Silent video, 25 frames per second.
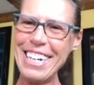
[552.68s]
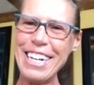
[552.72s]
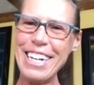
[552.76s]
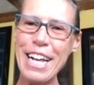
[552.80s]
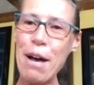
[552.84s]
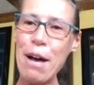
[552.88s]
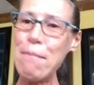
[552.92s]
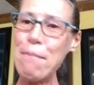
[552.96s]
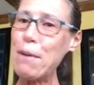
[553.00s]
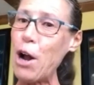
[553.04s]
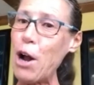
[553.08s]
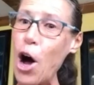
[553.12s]

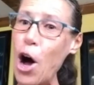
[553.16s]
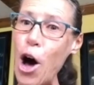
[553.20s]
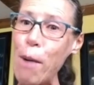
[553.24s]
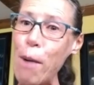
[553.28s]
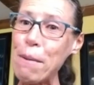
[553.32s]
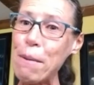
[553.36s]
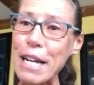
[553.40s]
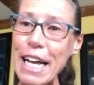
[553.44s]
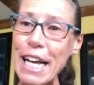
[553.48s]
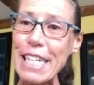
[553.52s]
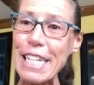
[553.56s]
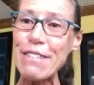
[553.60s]
But all
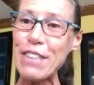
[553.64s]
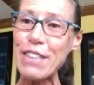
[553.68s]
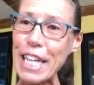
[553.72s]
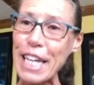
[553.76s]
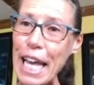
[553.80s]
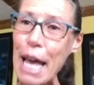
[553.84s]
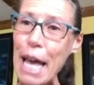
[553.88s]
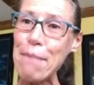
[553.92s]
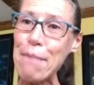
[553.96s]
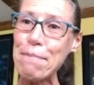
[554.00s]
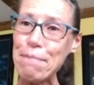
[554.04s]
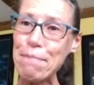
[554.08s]
because of the
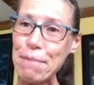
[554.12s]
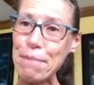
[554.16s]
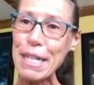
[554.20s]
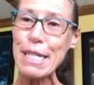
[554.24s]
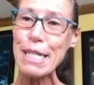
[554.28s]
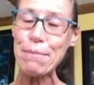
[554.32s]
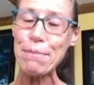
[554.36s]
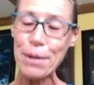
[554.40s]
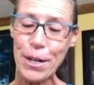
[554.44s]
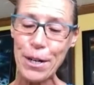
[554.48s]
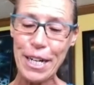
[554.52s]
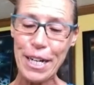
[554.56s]
camp
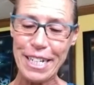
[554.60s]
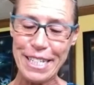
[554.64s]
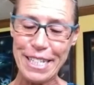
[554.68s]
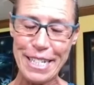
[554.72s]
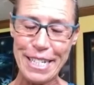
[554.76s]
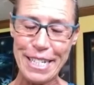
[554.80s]
experience,